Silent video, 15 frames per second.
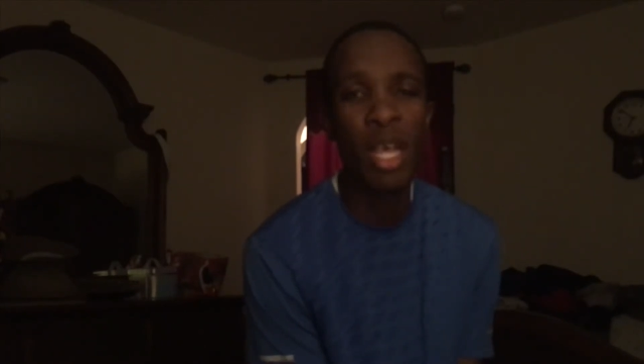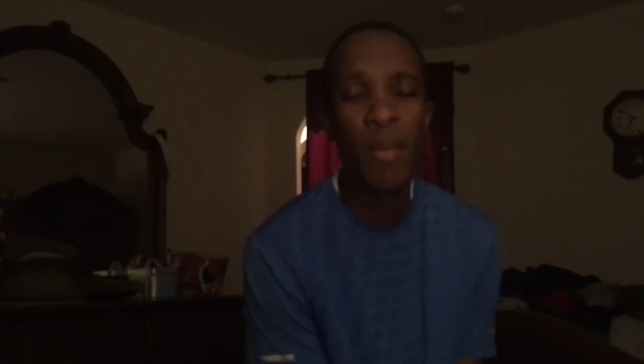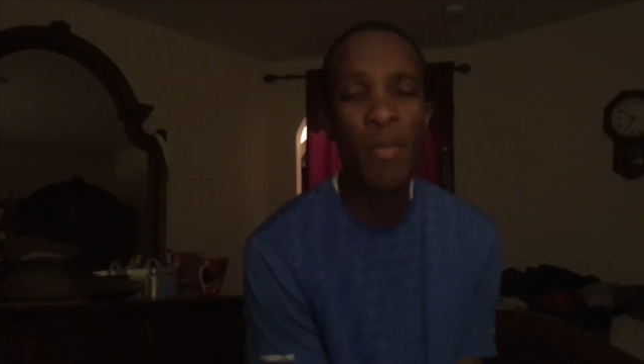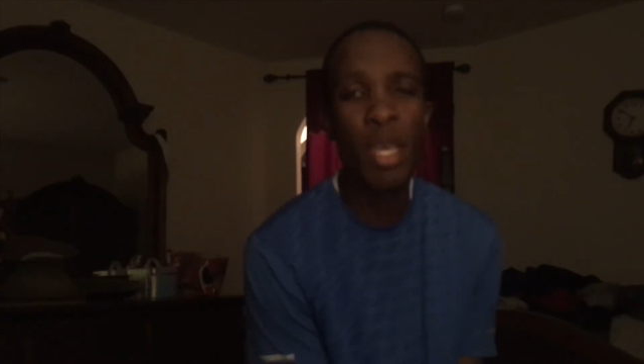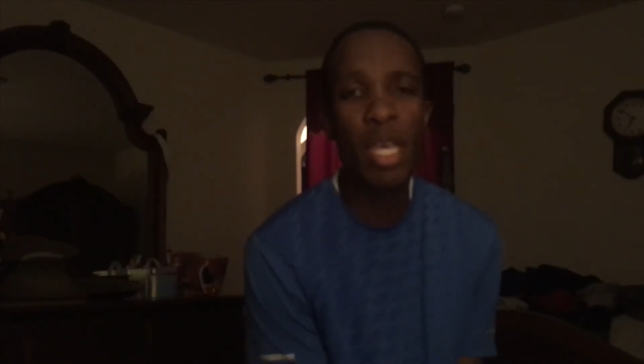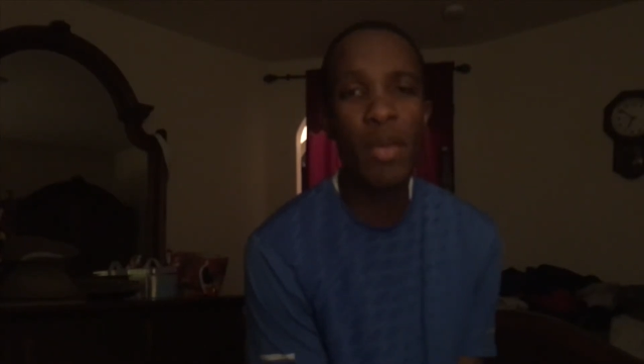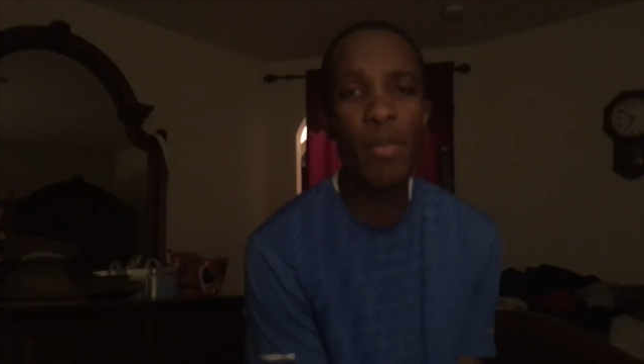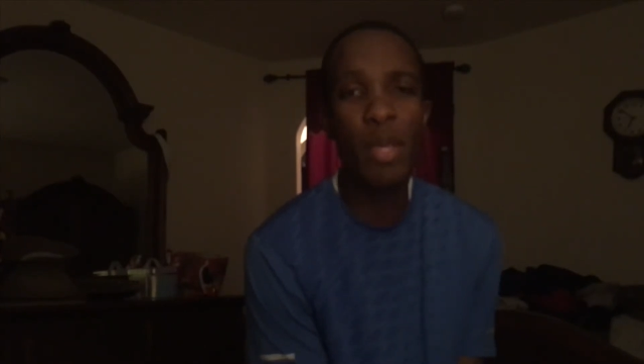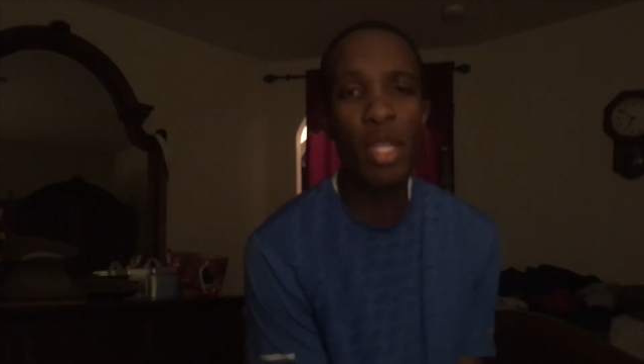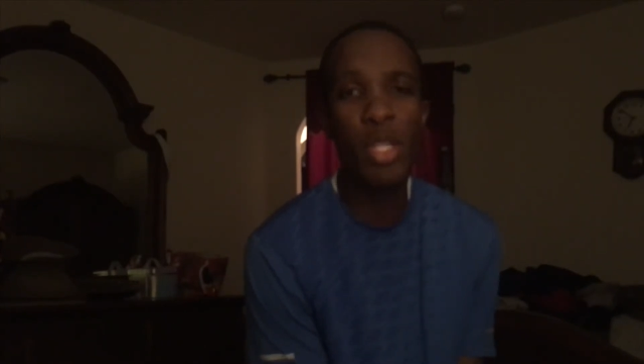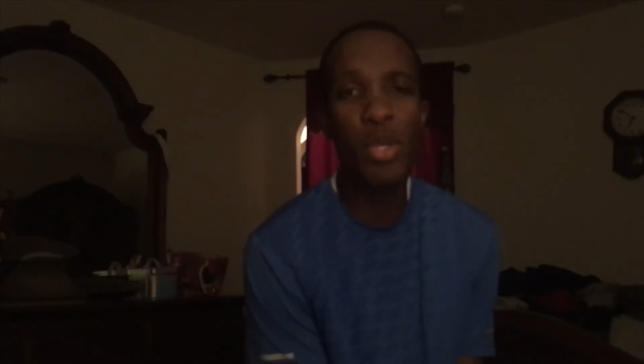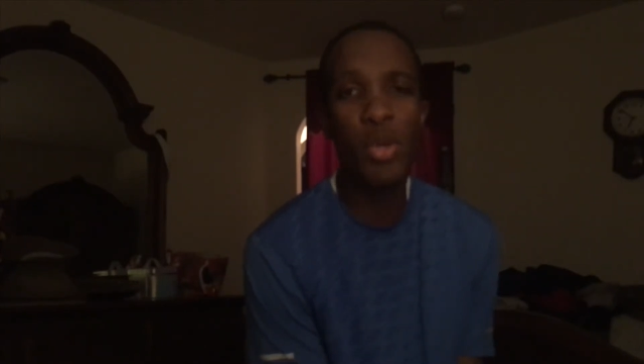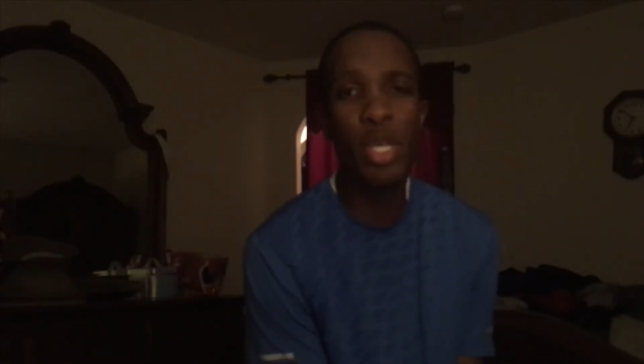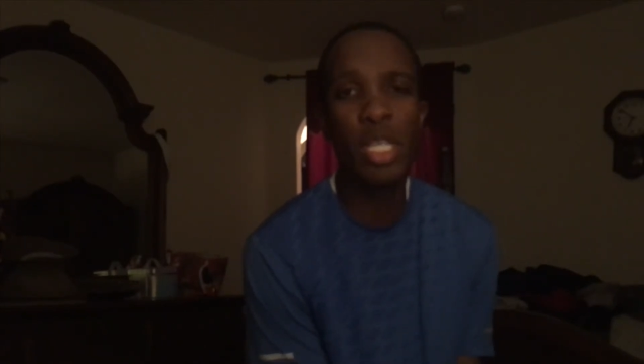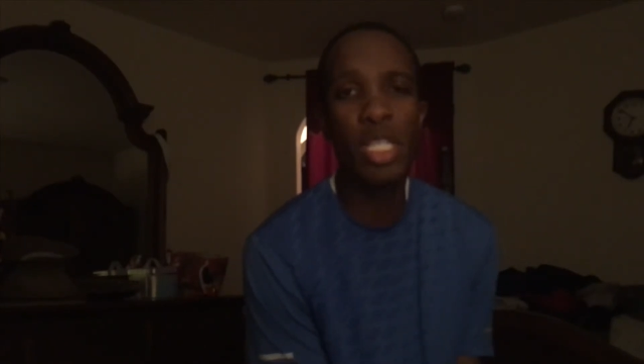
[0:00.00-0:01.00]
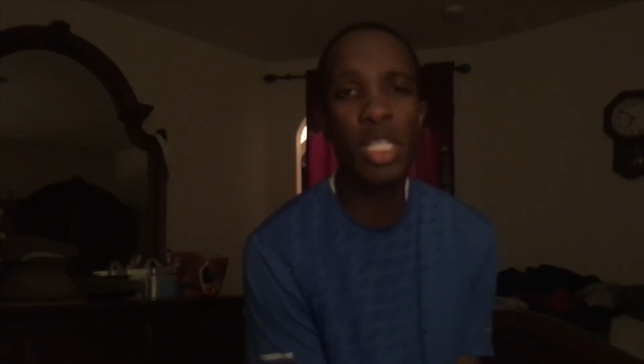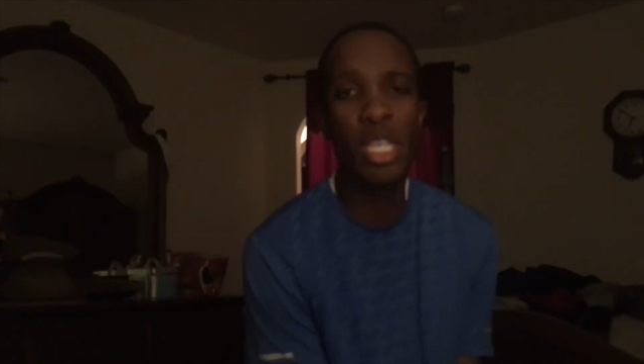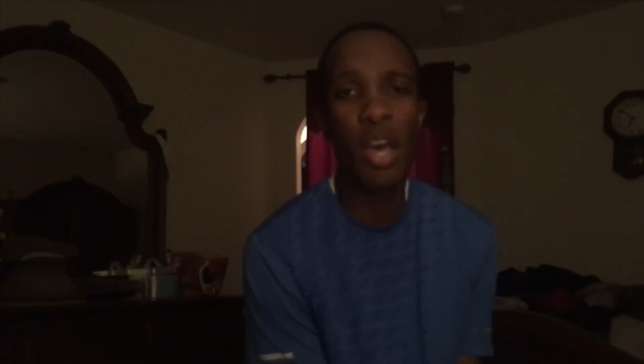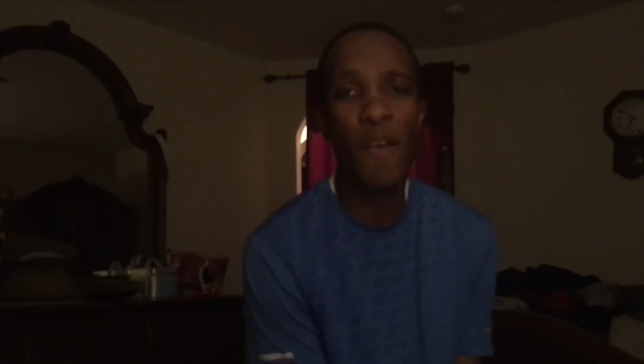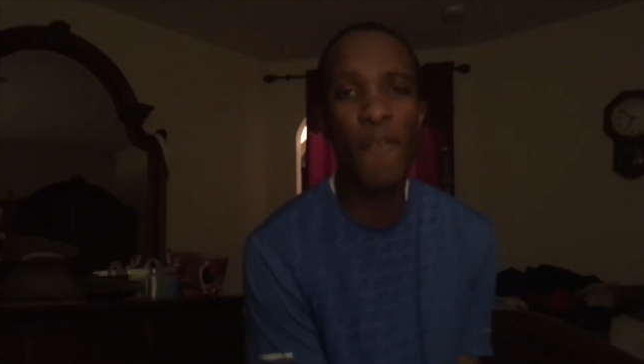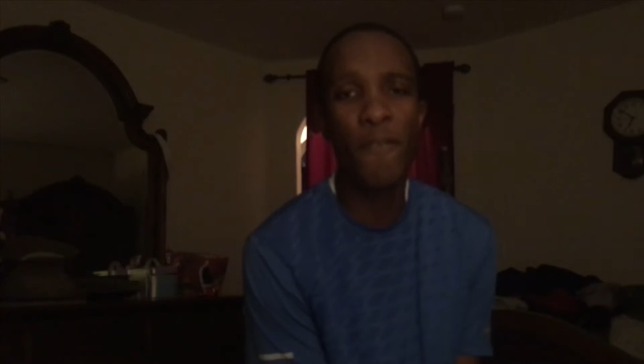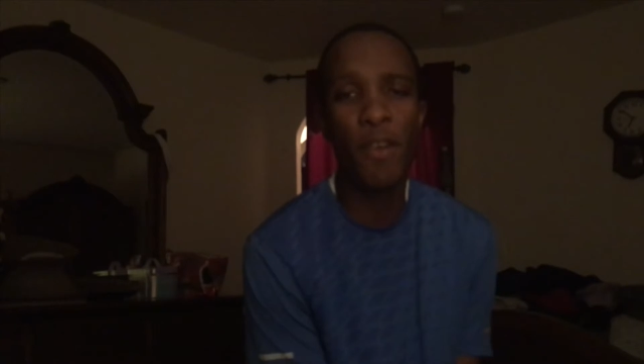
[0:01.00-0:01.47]
making me do is
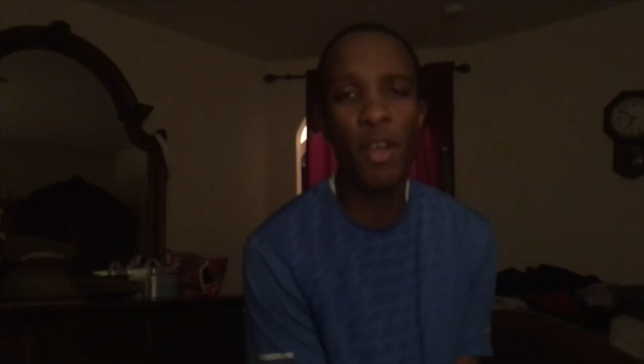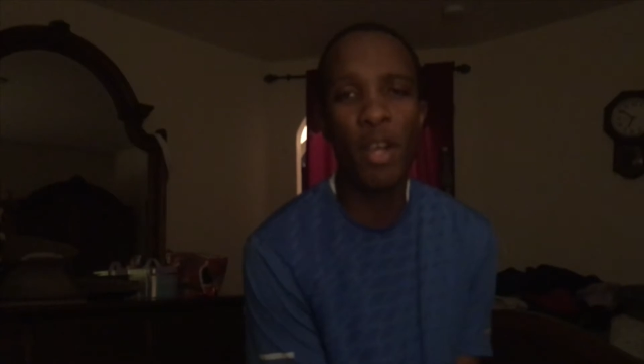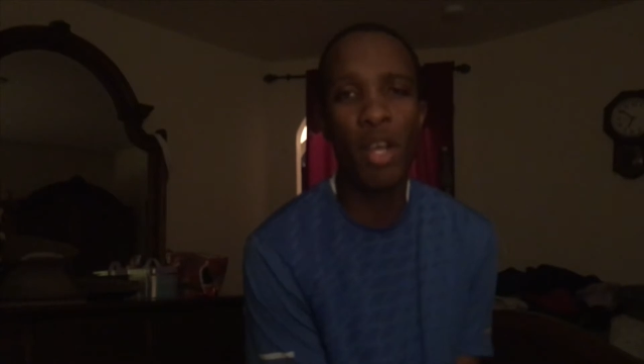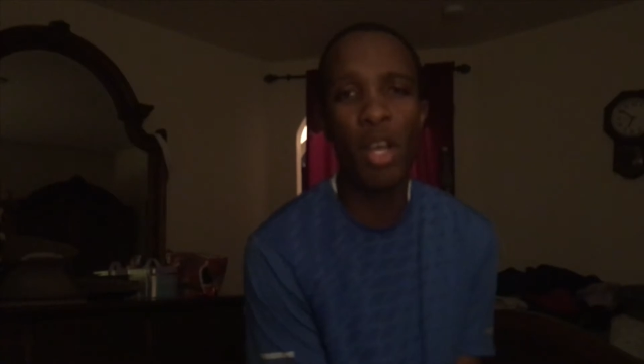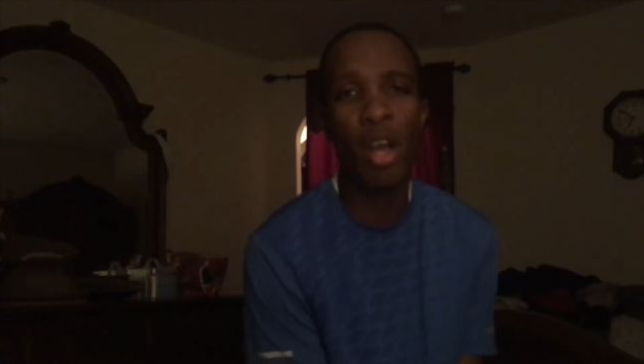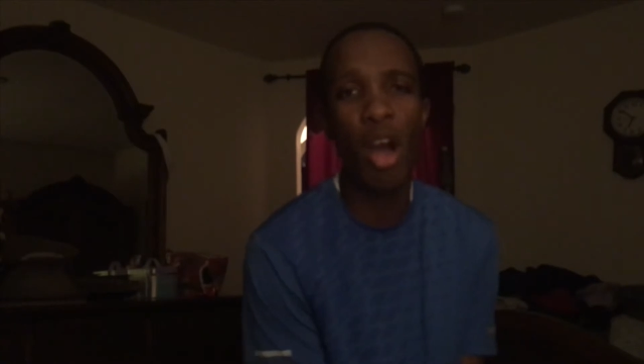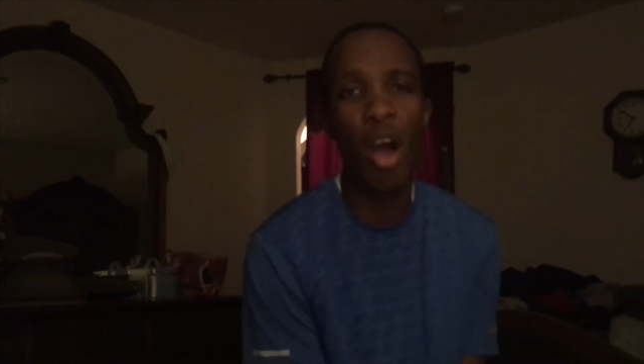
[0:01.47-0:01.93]
suffer